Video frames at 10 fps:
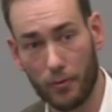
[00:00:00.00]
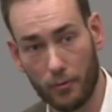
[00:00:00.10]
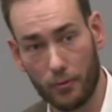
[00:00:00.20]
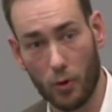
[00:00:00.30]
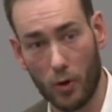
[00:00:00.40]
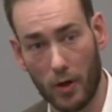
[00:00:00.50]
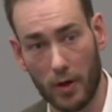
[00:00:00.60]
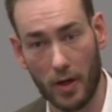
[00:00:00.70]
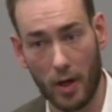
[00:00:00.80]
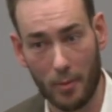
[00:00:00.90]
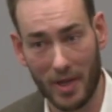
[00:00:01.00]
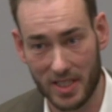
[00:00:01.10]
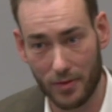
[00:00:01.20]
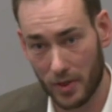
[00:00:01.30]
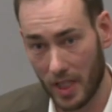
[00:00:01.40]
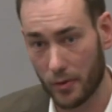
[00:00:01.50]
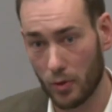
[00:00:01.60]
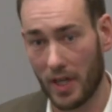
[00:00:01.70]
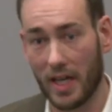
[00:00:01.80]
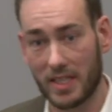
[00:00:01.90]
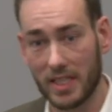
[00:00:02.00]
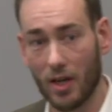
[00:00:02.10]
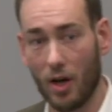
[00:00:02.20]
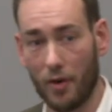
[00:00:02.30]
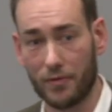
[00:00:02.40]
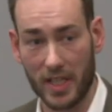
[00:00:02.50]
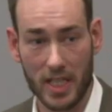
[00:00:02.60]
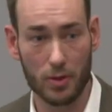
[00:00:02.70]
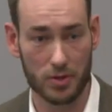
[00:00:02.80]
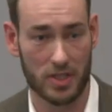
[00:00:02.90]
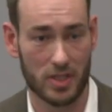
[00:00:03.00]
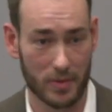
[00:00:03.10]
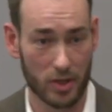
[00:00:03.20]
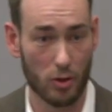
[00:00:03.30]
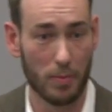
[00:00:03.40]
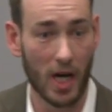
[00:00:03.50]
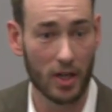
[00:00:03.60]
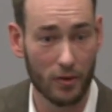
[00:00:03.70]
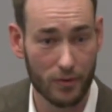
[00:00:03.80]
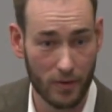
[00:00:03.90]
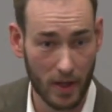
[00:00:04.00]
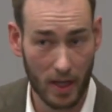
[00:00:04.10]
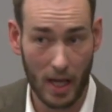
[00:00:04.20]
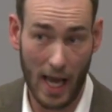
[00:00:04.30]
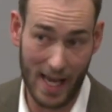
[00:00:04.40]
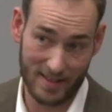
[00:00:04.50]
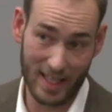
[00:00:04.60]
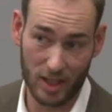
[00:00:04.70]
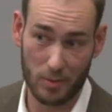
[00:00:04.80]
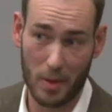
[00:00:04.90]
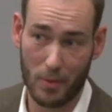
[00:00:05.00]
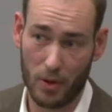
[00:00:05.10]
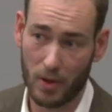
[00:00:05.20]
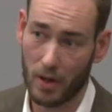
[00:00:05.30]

for myself to give you an idea of the ecosystem that you're part of as a LinkedIn member.